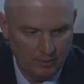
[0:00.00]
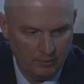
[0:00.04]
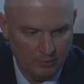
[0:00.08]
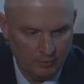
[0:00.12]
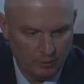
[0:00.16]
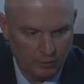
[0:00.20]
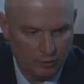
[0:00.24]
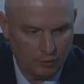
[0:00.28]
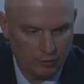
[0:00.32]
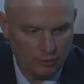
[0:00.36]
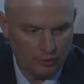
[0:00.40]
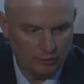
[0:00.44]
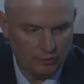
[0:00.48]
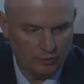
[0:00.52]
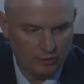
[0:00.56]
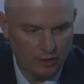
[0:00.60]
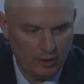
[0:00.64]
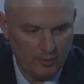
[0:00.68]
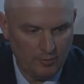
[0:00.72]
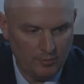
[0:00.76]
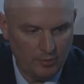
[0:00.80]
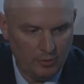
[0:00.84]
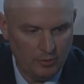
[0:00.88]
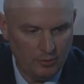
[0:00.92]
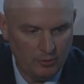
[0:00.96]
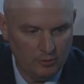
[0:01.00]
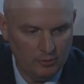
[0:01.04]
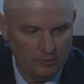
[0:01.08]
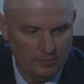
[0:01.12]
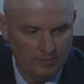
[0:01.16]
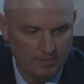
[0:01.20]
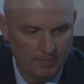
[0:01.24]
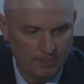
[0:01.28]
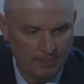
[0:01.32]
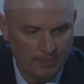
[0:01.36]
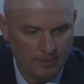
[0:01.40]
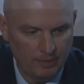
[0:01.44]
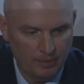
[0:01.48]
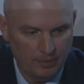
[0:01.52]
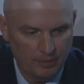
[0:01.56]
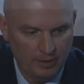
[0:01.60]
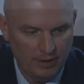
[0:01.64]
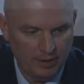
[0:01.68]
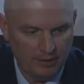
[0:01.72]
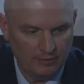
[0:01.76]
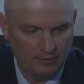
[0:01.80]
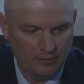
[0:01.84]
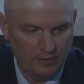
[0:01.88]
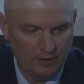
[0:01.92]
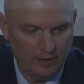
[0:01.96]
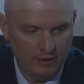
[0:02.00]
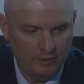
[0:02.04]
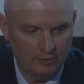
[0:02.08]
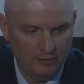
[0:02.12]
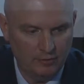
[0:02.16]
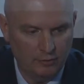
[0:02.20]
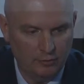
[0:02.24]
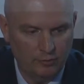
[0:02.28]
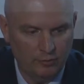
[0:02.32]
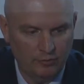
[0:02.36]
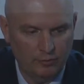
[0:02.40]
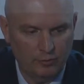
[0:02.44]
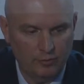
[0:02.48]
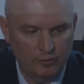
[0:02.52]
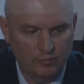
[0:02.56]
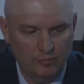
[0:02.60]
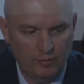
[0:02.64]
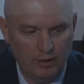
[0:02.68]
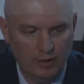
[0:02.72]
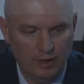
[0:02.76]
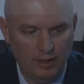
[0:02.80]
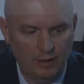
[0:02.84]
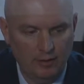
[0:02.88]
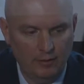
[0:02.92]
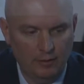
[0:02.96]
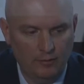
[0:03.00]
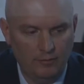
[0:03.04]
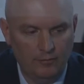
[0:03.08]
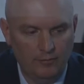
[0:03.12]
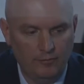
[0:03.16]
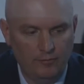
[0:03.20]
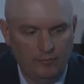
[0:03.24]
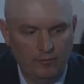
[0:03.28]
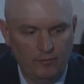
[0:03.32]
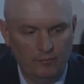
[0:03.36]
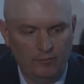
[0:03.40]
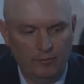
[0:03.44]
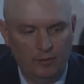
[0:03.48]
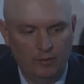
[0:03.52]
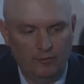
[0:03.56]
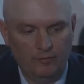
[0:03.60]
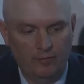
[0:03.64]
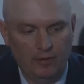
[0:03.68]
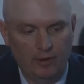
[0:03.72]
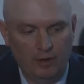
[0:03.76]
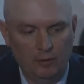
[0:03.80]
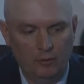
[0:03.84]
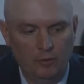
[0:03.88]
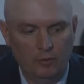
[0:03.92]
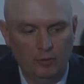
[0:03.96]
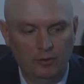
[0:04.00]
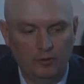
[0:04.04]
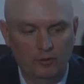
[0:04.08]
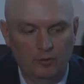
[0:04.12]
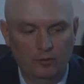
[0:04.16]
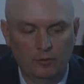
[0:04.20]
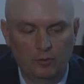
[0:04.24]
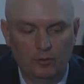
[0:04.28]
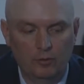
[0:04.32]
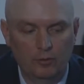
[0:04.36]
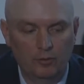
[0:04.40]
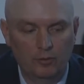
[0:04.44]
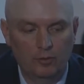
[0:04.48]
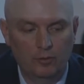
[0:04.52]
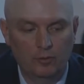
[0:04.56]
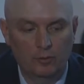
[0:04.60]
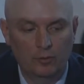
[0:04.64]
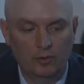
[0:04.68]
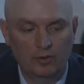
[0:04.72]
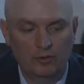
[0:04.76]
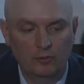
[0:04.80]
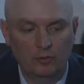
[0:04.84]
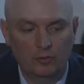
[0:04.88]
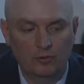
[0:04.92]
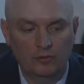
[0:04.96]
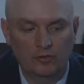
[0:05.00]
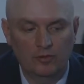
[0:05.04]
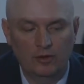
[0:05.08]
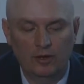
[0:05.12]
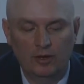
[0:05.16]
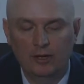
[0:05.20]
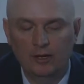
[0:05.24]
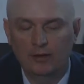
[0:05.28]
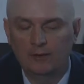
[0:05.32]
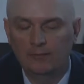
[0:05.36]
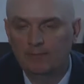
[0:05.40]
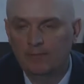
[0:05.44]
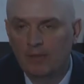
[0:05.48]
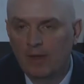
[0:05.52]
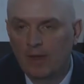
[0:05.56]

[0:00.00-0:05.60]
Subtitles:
current topo, the next line is the reserve line, and the final one is the resource line.